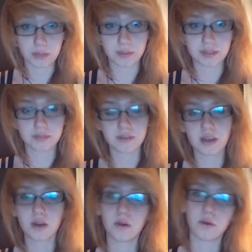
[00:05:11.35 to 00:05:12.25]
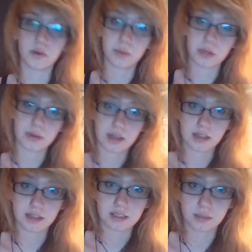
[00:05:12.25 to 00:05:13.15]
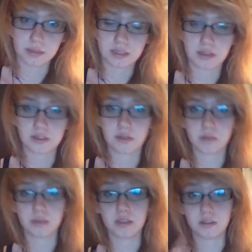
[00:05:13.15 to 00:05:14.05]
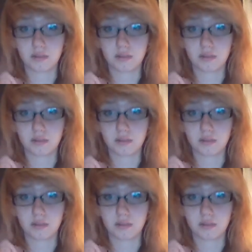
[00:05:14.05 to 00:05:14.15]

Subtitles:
do you live? Or where you would ask the person I say would be,